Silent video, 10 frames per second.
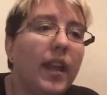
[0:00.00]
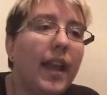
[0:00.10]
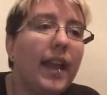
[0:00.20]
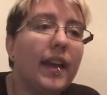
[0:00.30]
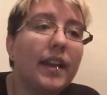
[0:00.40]

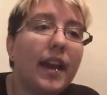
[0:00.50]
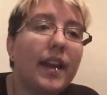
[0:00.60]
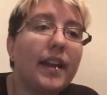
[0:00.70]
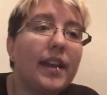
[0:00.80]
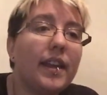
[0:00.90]
And
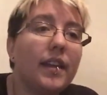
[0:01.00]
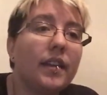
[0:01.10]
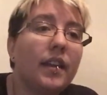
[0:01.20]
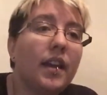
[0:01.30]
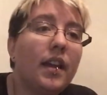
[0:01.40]
I
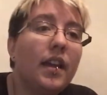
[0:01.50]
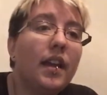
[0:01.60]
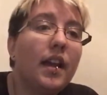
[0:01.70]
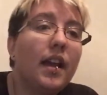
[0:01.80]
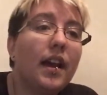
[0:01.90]

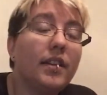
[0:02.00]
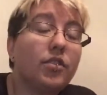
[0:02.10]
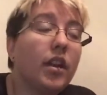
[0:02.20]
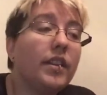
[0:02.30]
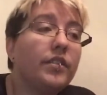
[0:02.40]

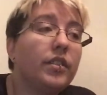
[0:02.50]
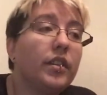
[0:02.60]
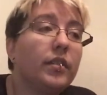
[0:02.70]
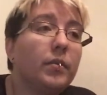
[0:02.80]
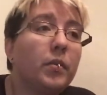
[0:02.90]
tried
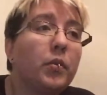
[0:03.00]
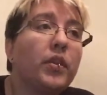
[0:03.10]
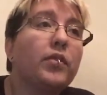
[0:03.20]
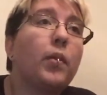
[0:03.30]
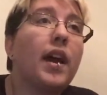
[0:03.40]
to, the
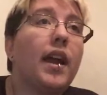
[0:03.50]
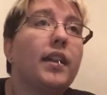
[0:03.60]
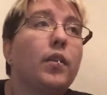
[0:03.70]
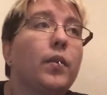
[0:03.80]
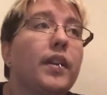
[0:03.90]
reason why I had
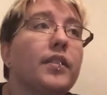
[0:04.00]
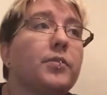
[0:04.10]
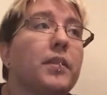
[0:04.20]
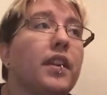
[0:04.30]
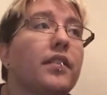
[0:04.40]
to go in is
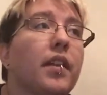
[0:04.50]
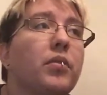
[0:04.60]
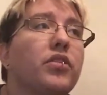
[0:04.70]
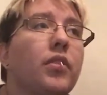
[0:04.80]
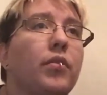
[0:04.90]
because I
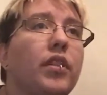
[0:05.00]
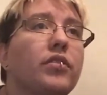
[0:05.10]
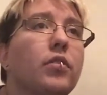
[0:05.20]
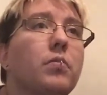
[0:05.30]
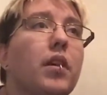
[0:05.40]
was suffering
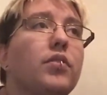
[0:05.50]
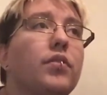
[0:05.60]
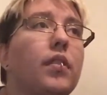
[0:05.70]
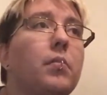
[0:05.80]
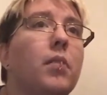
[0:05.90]
so much
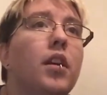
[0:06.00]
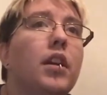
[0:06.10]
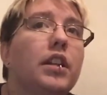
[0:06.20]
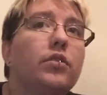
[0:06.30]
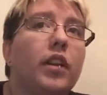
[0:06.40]
from
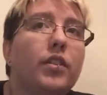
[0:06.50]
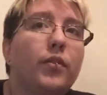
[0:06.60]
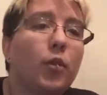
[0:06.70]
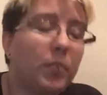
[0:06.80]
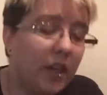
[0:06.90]

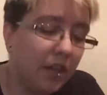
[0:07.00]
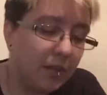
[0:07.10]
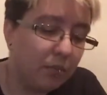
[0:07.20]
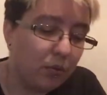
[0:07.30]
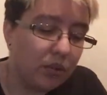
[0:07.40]
transphobia
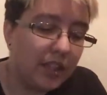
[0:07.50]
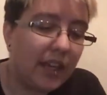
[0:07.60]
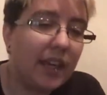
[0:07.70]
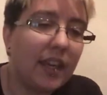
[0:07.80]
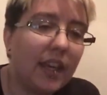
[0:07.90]
and
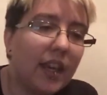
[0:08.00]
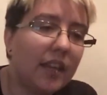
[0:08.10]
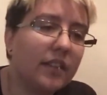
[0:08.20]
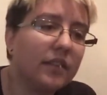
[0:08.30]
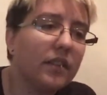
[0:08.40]
bullying,
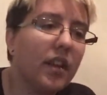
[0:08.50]
and